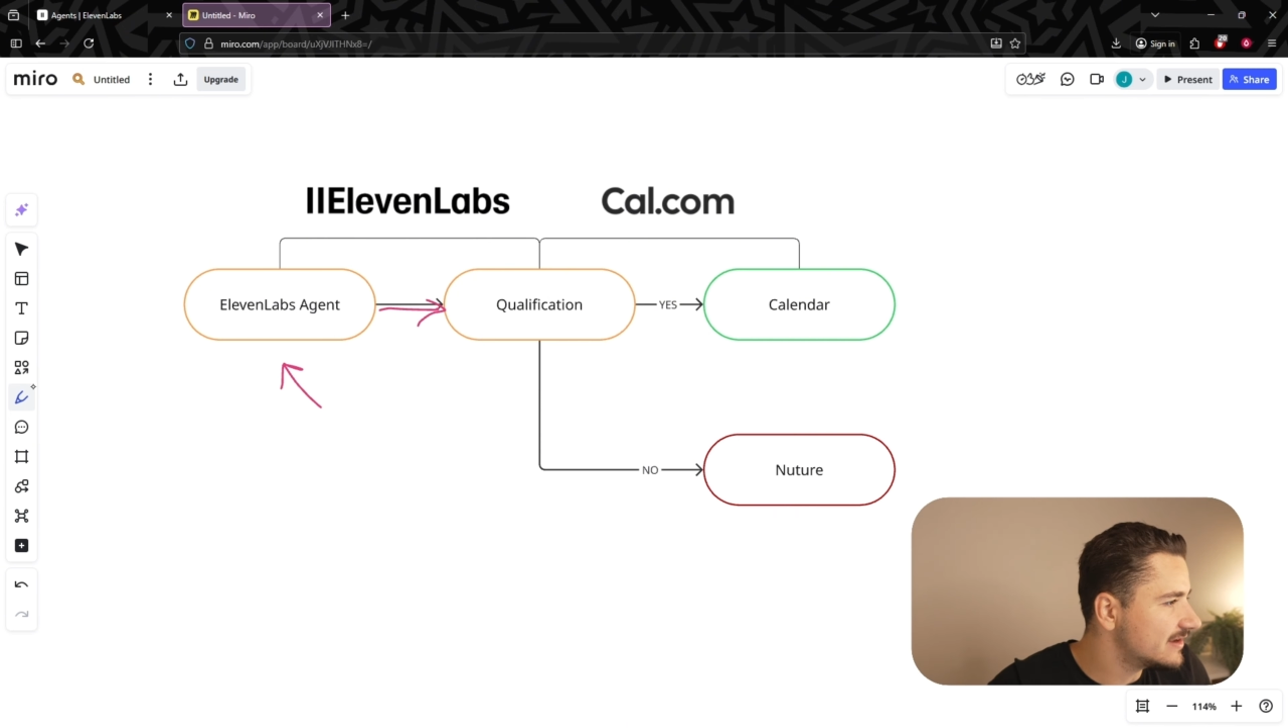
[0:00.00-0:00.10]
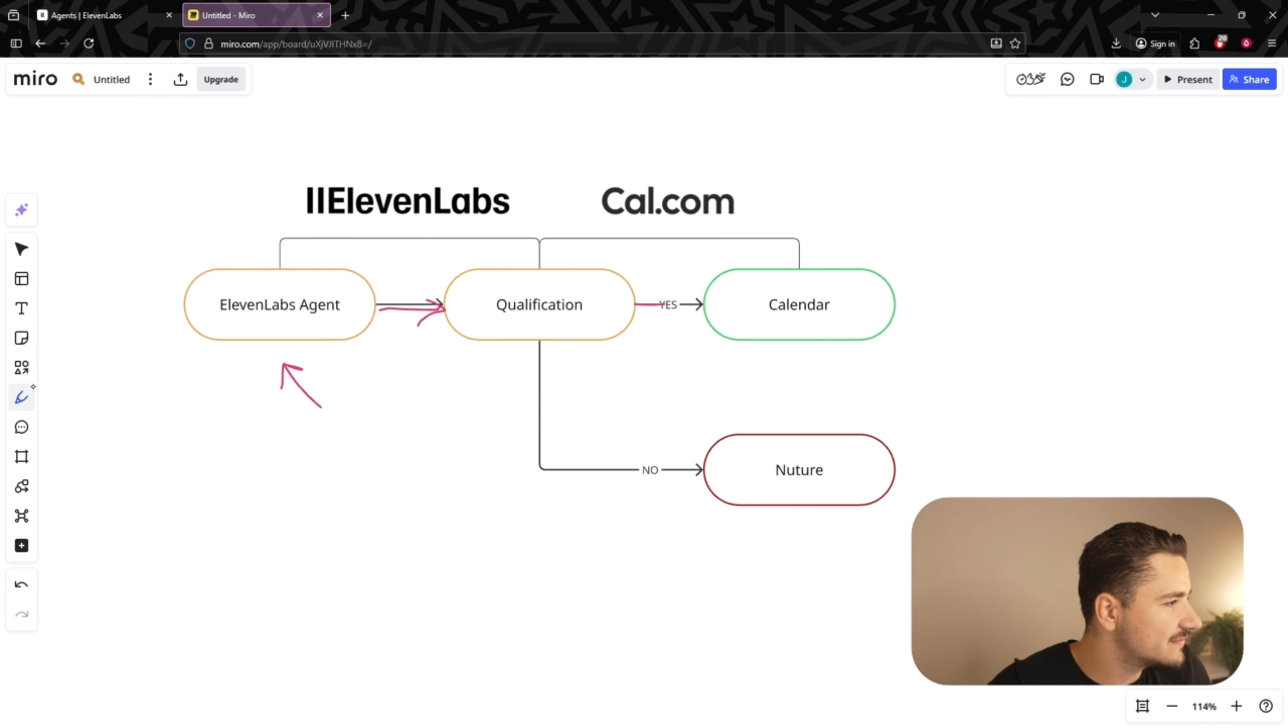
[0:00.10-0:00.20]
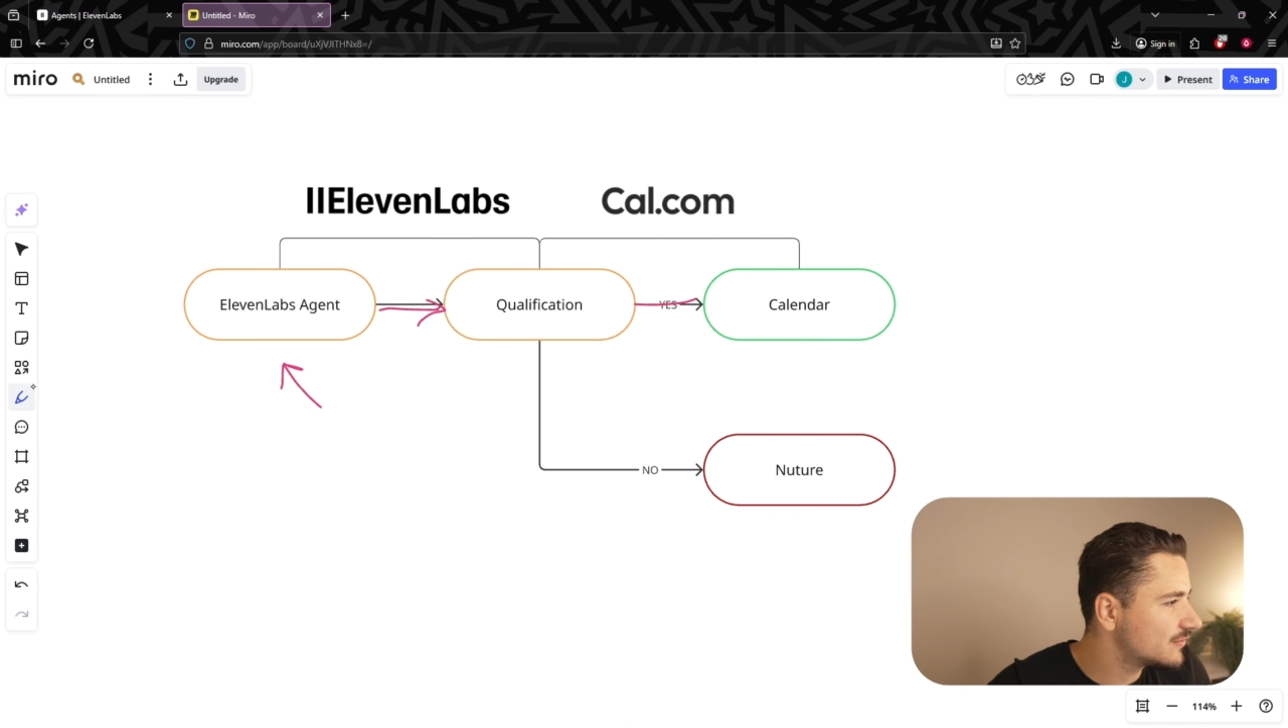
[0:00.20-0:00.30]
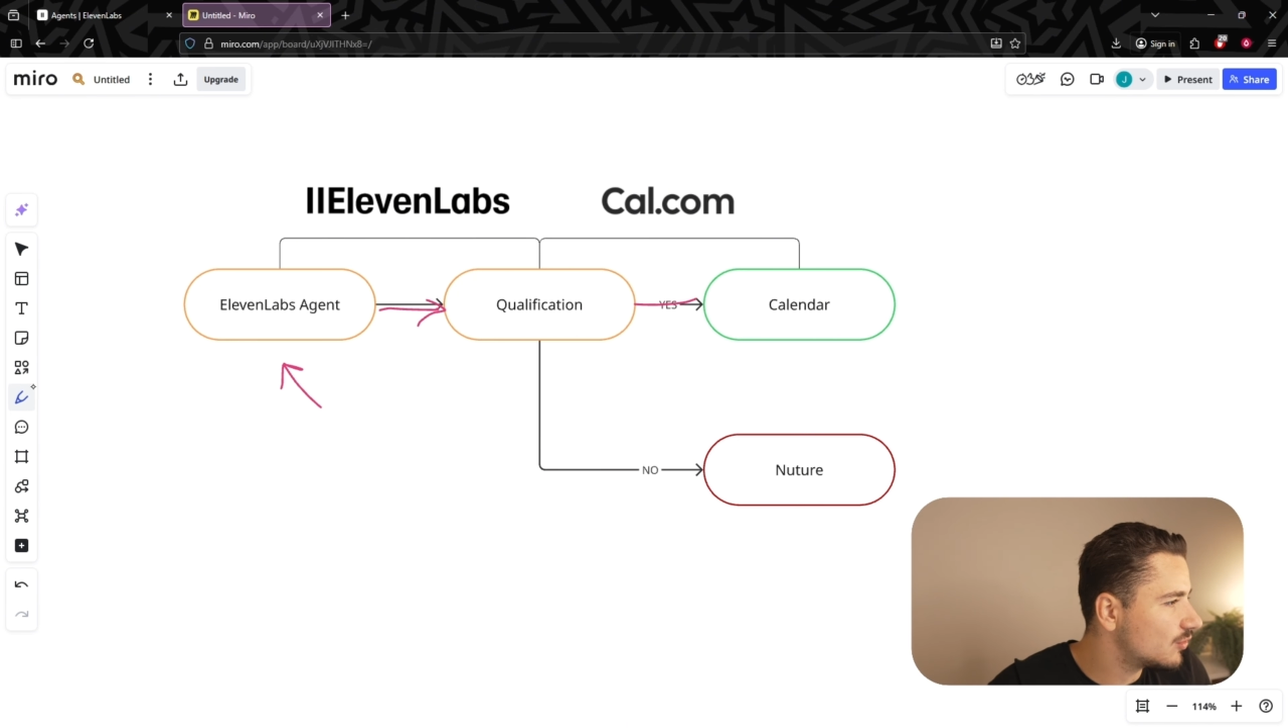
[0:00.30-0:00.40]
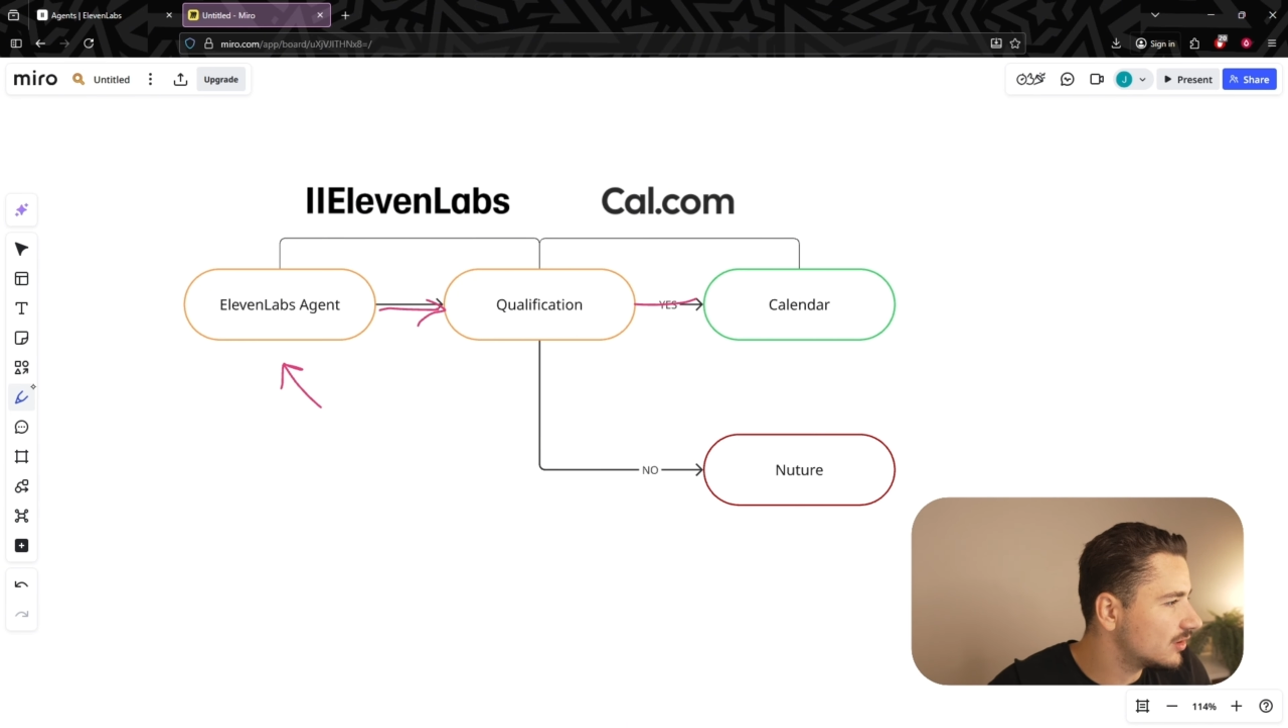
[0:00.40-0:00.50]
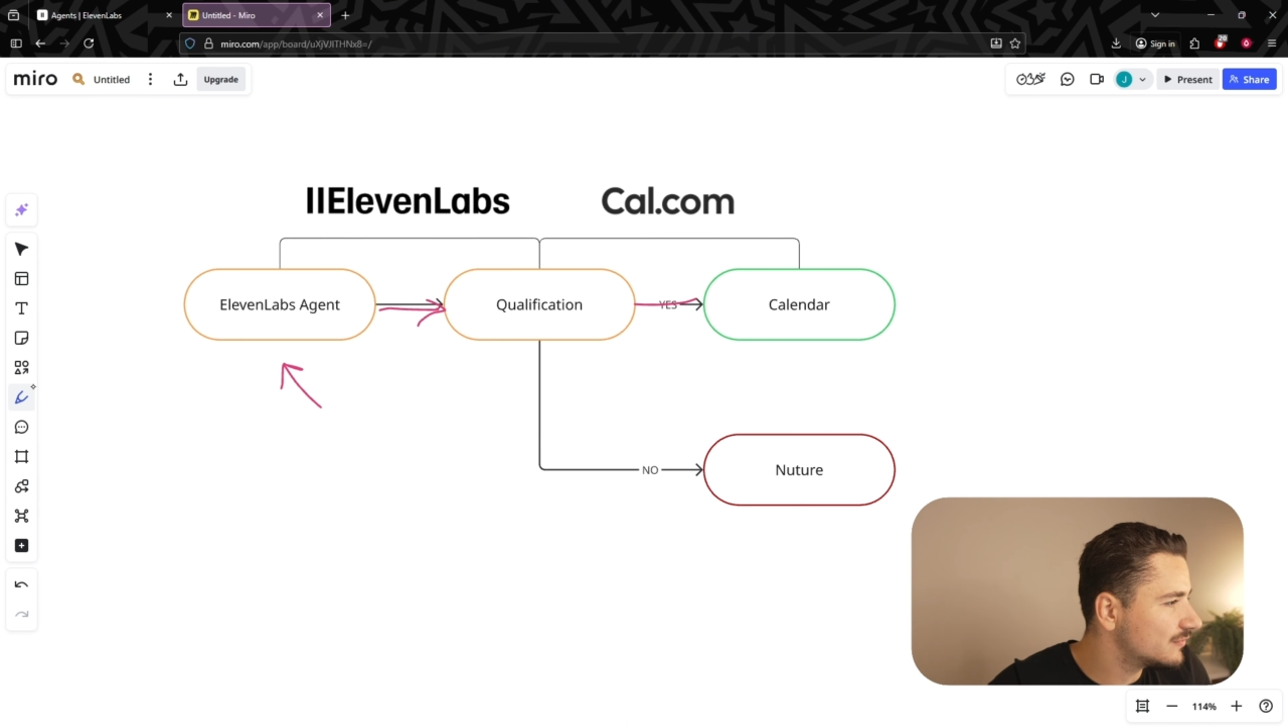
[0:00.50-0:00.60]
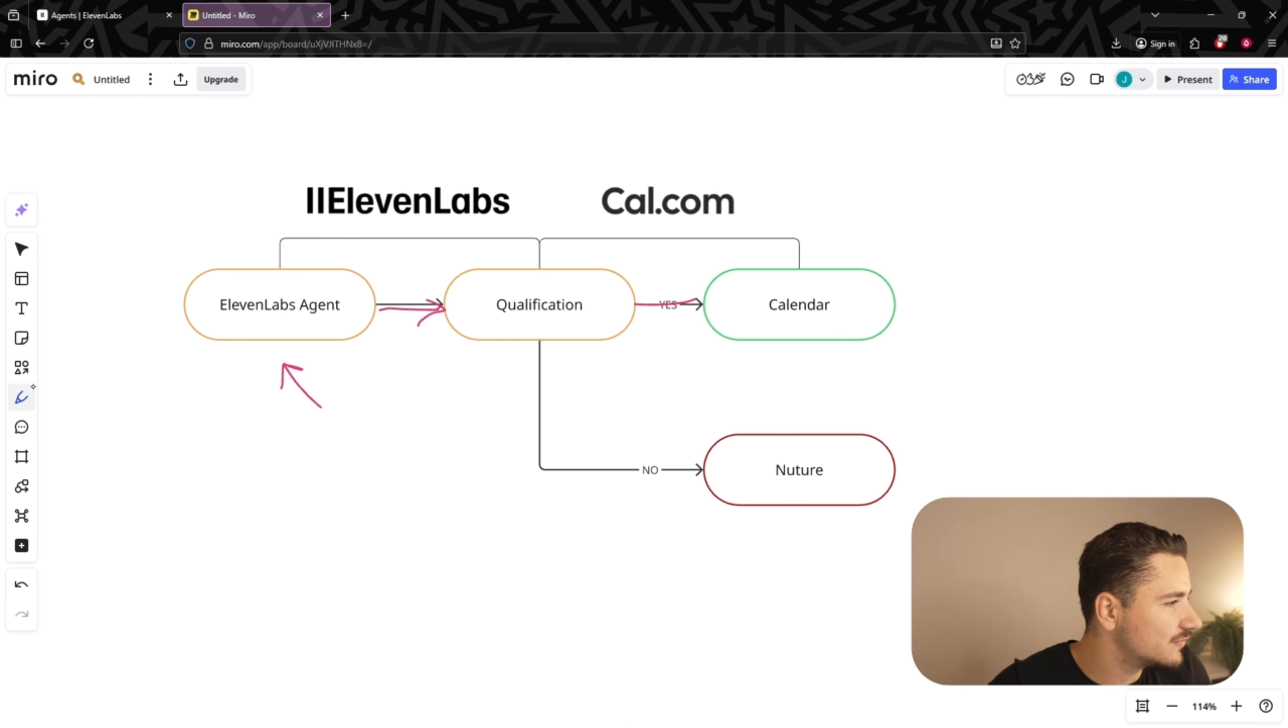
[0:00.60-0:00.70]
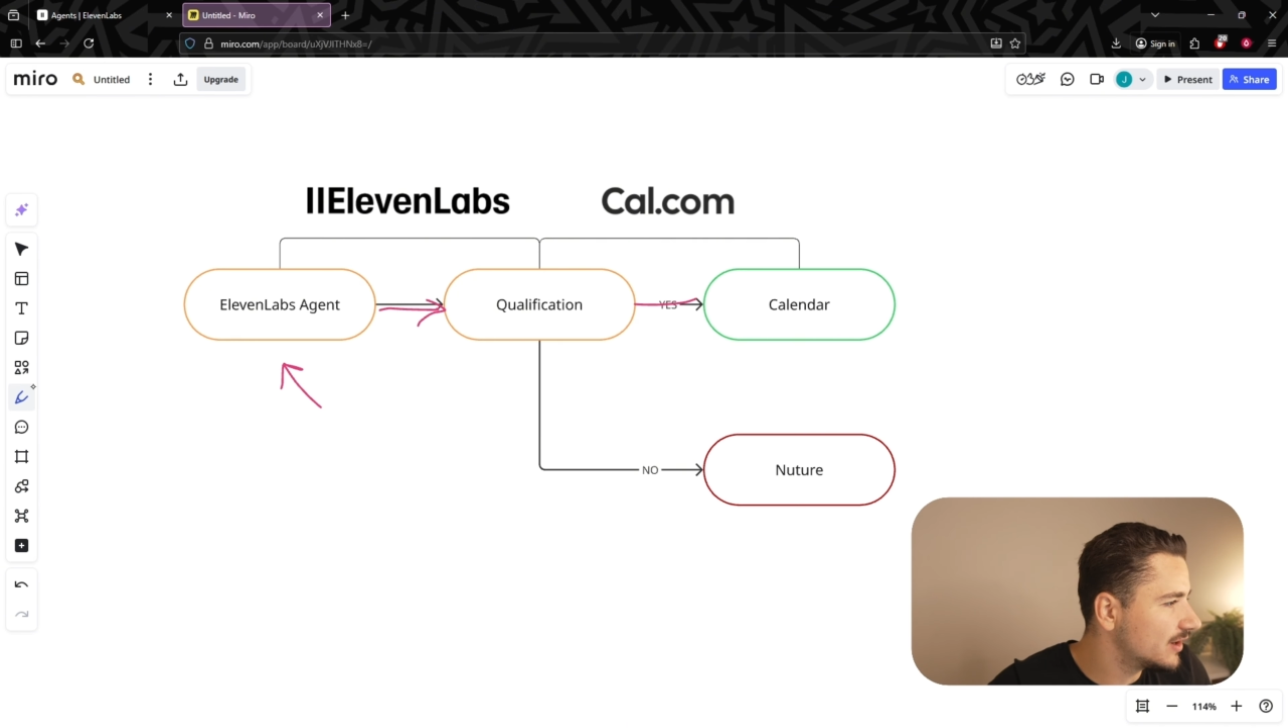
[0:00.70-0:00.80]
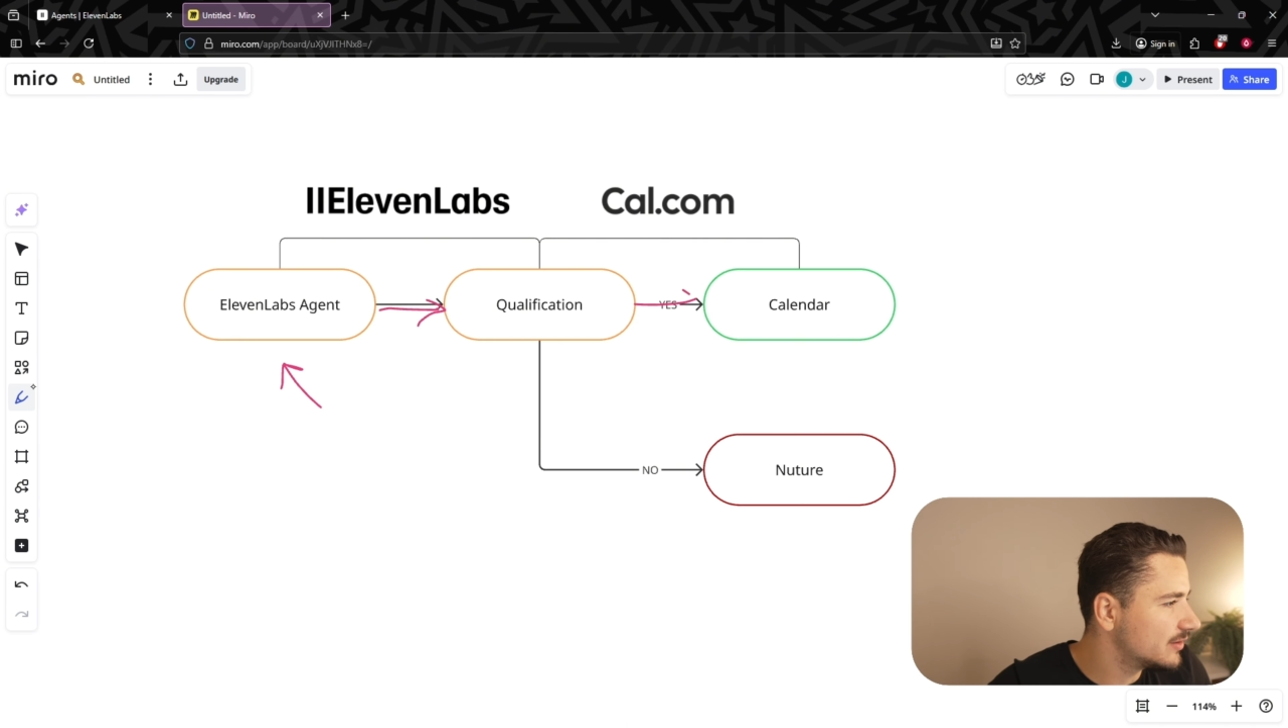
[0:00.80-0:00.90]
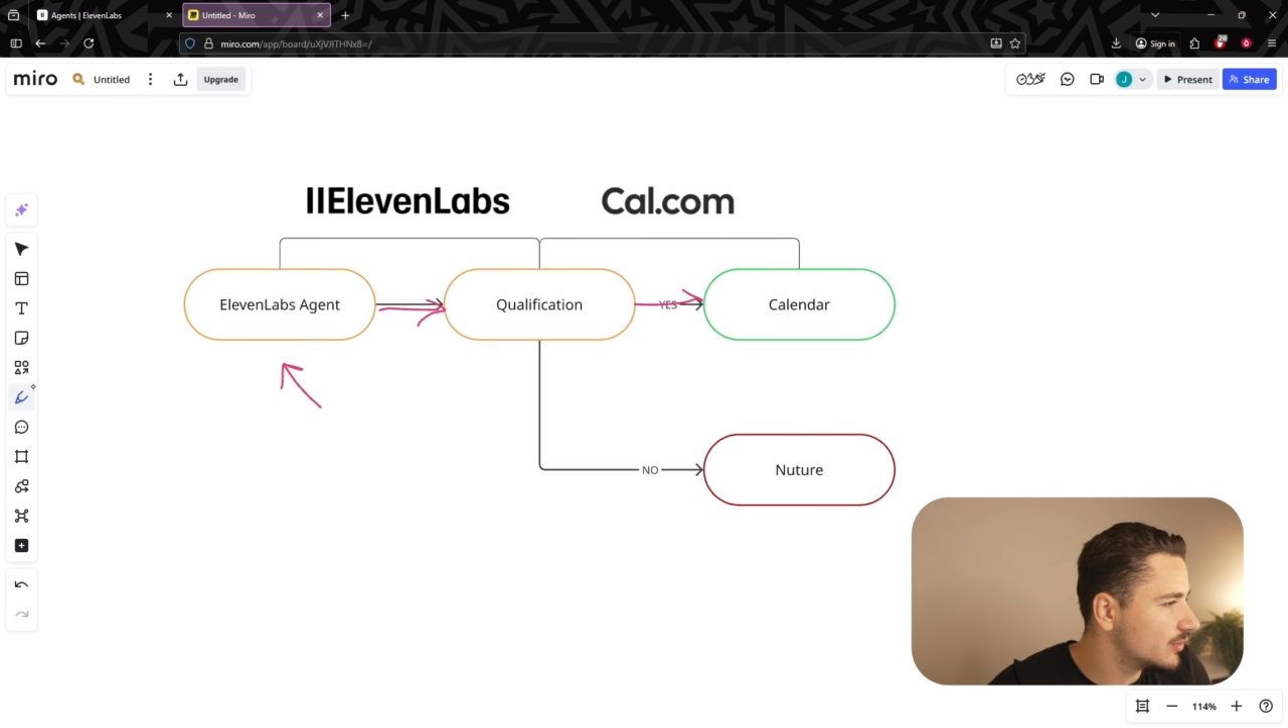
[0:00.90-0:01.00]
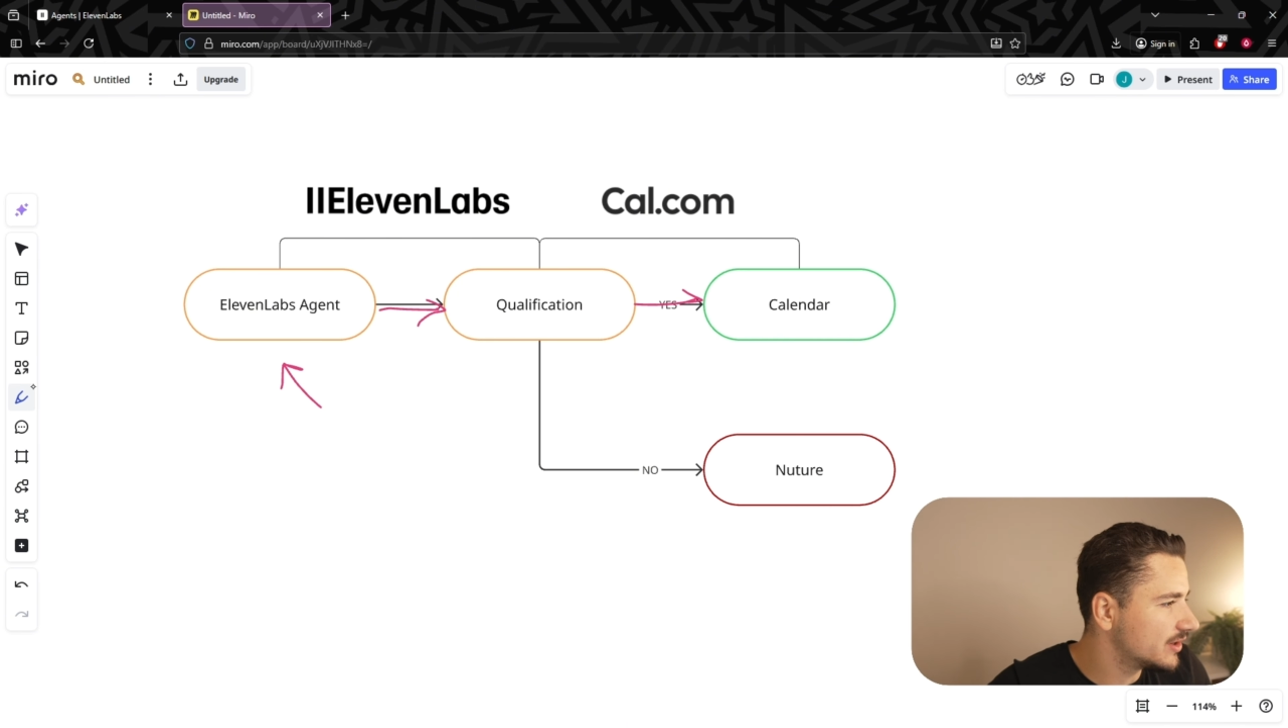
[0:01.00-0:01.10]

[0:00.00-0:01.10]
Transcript: if qualified,